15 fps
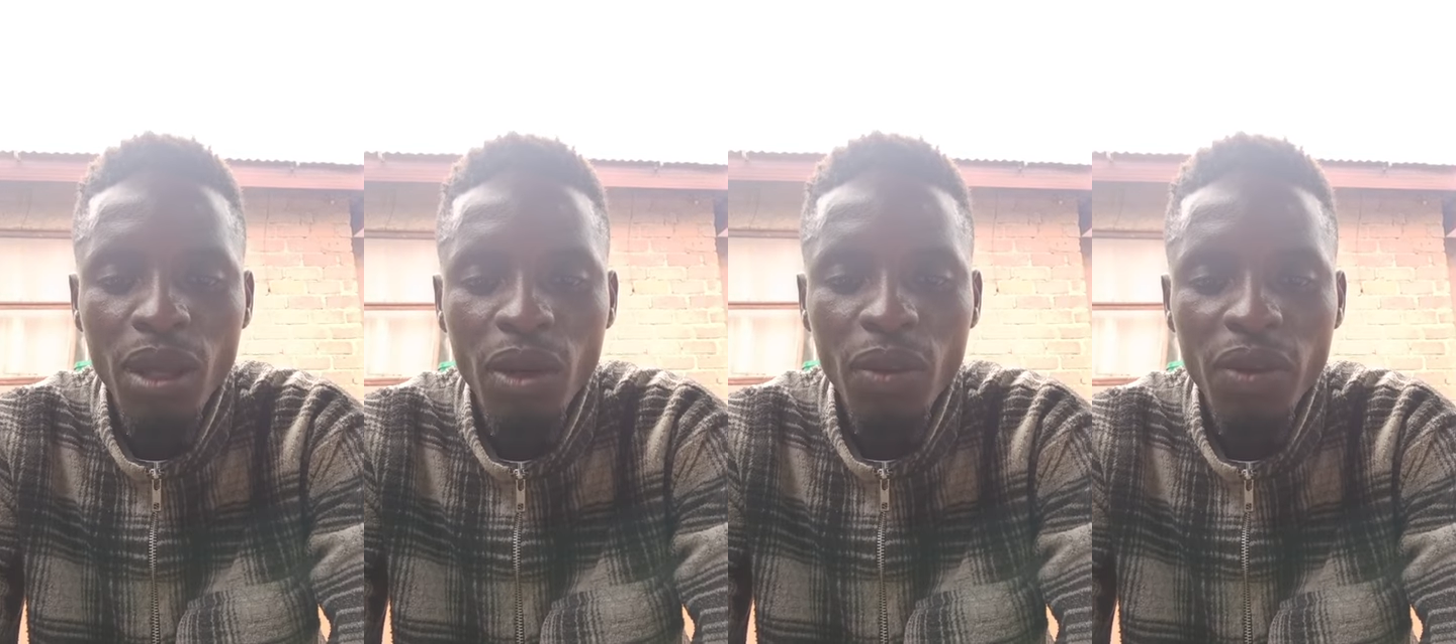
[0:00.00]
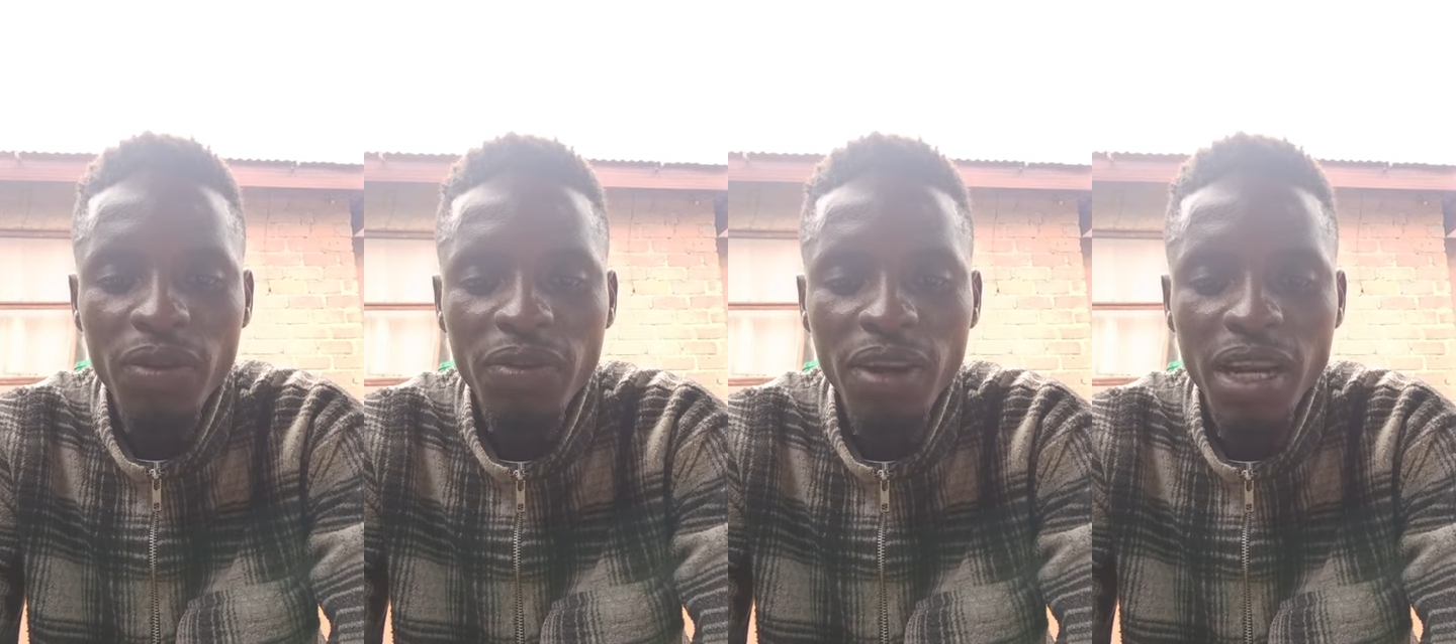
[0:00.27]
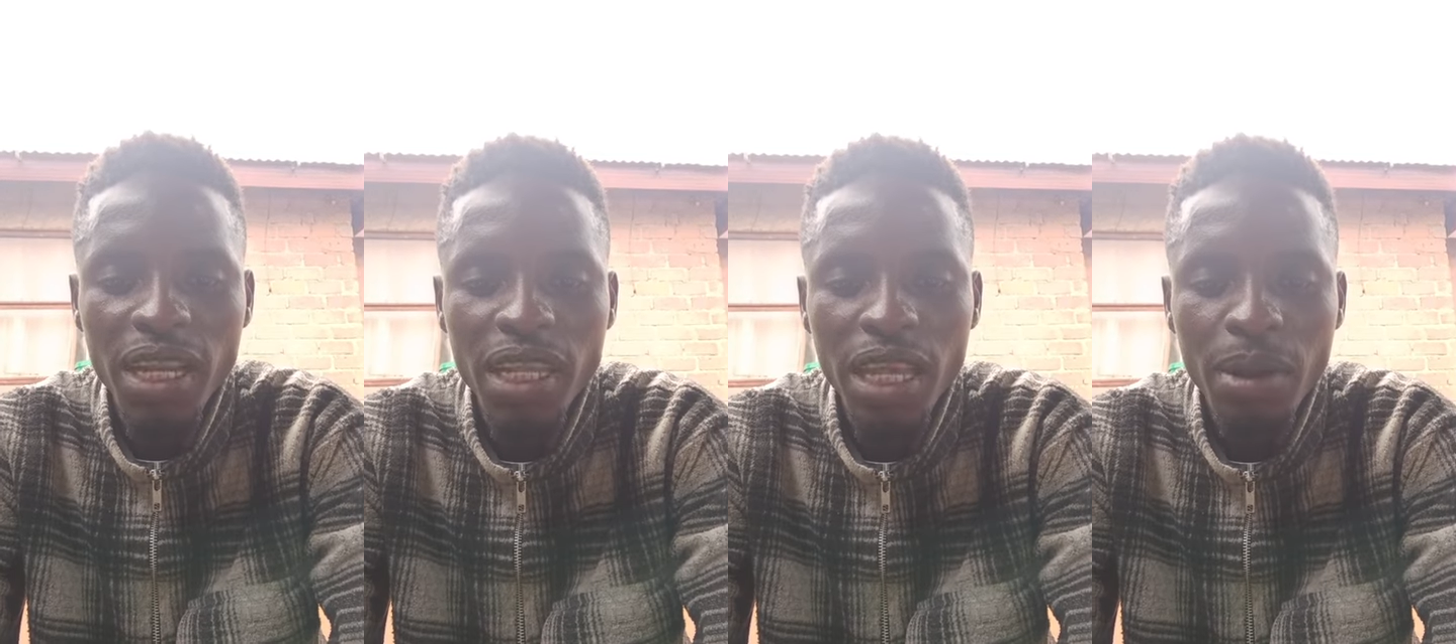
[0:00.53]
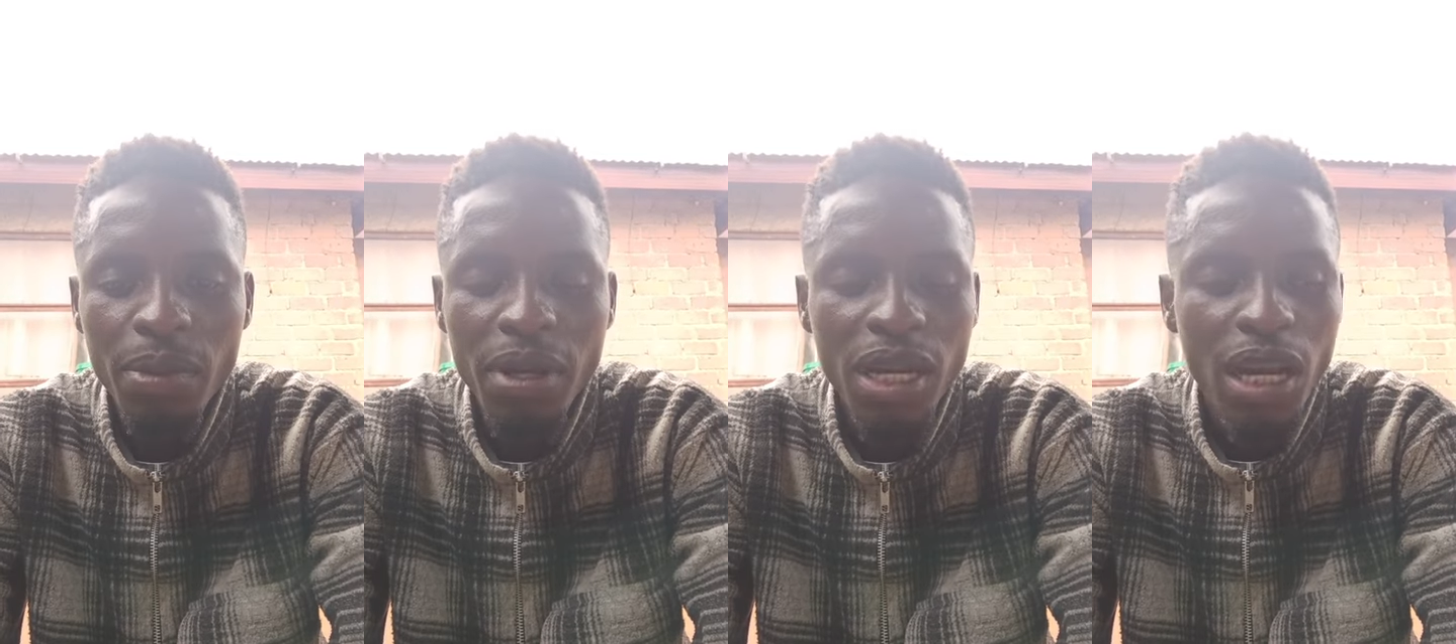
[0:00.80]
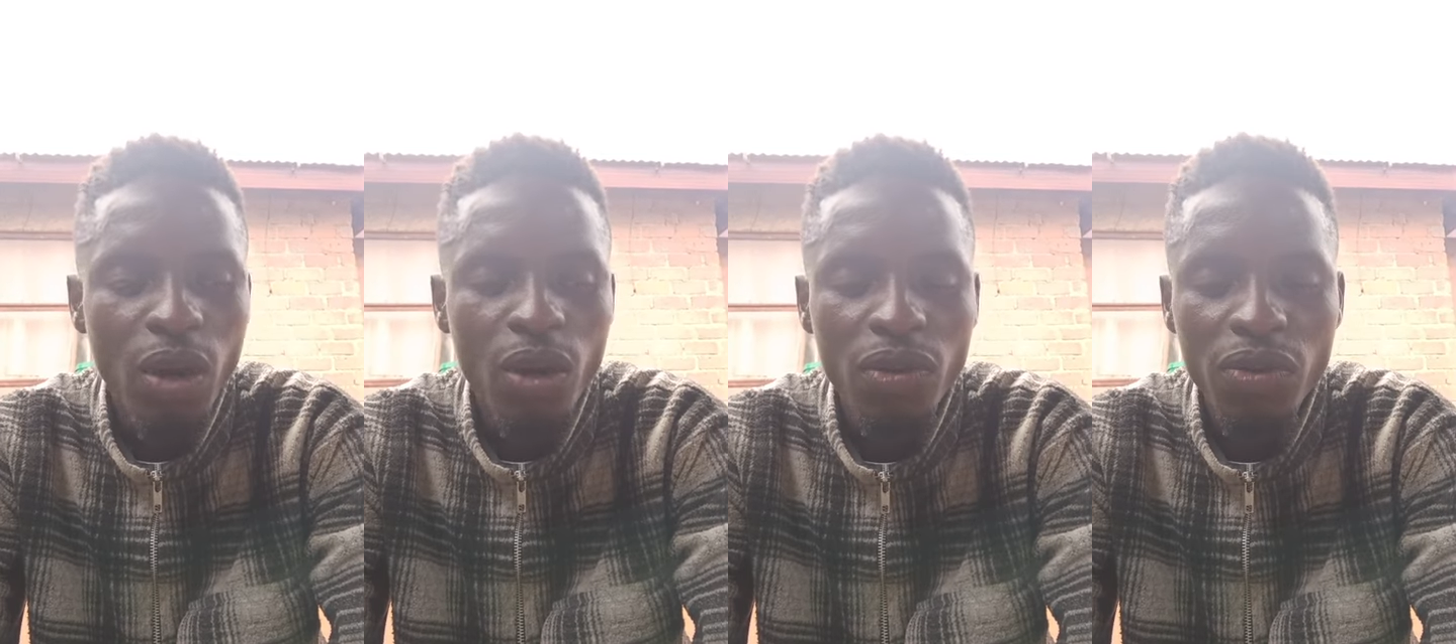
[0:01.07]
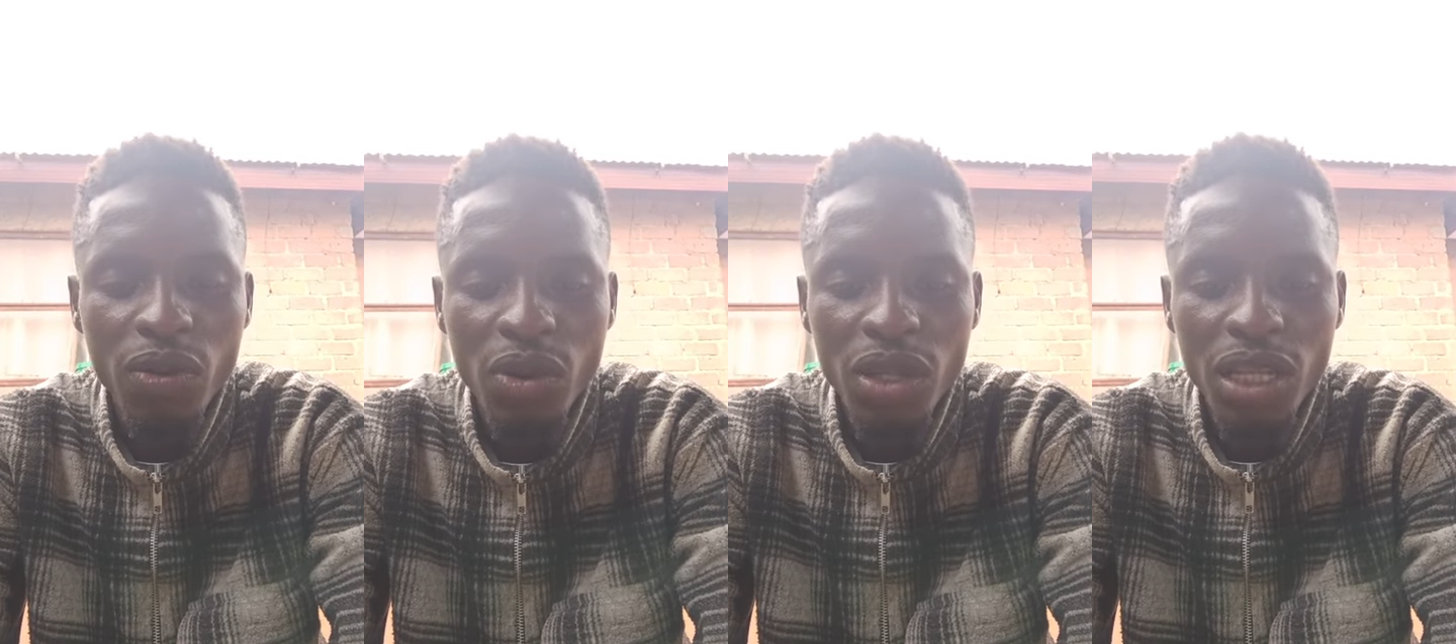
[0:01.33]
We find them in our
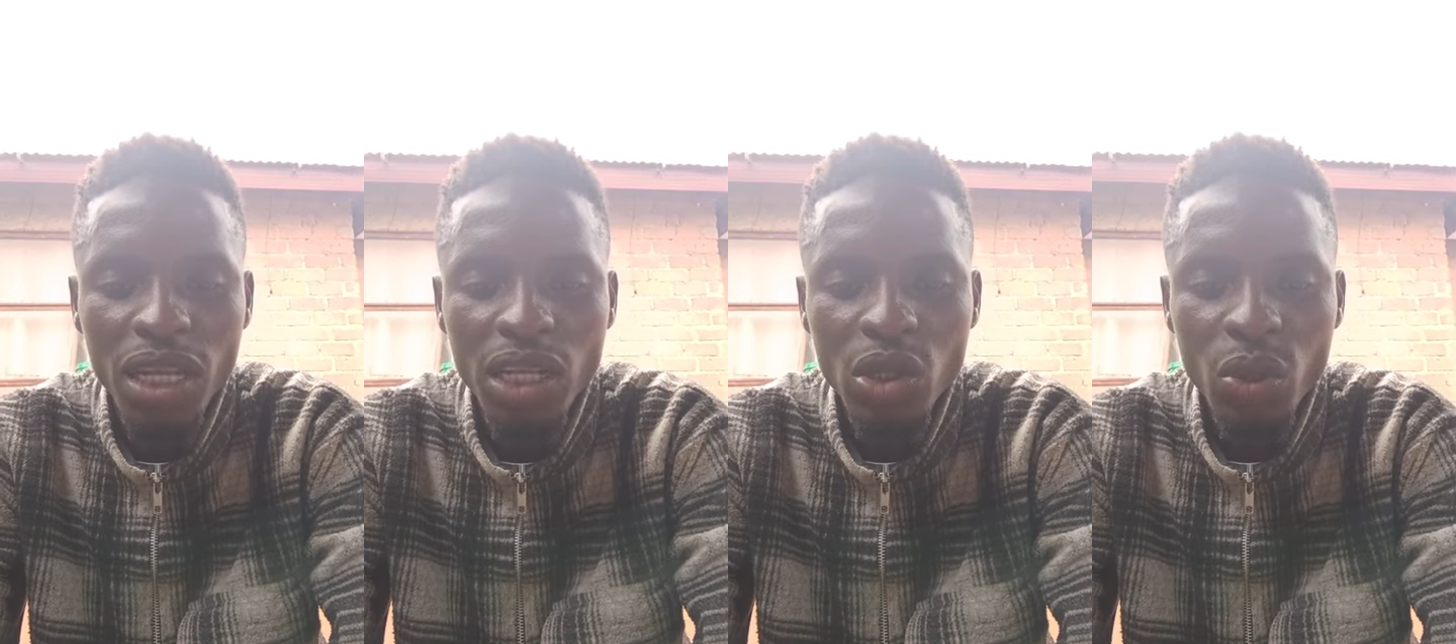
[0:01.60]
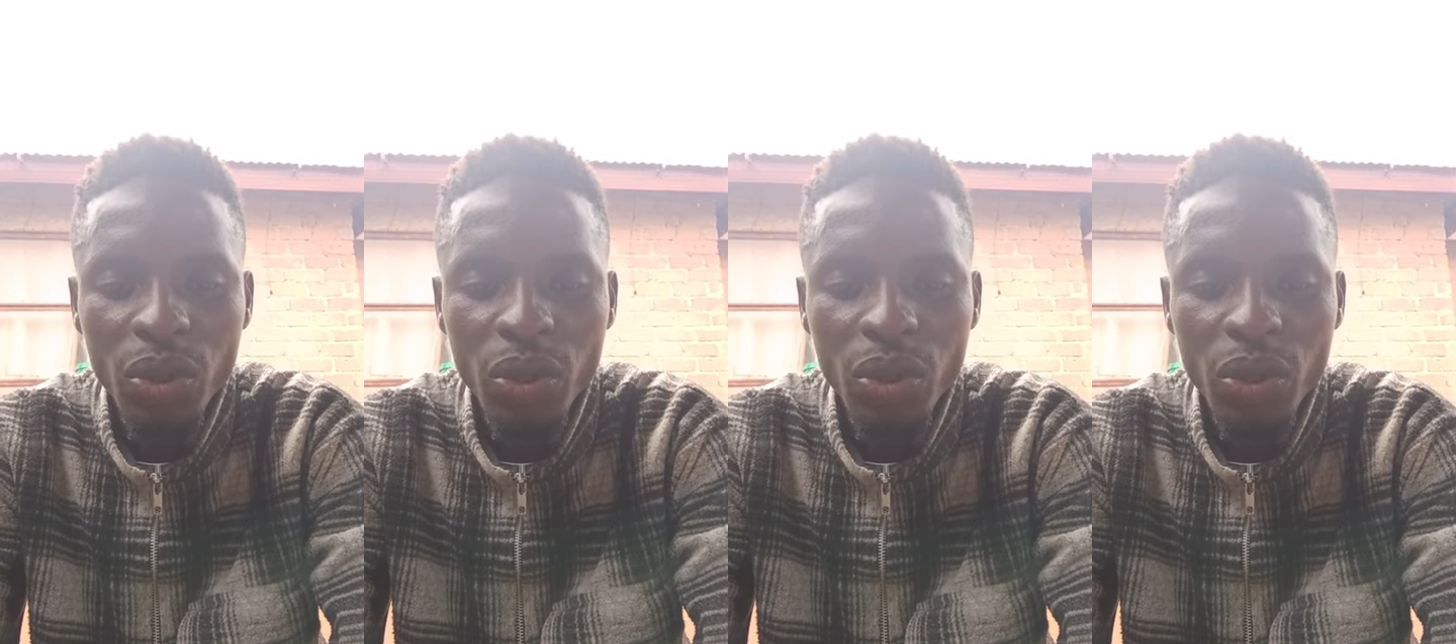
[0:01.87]
food that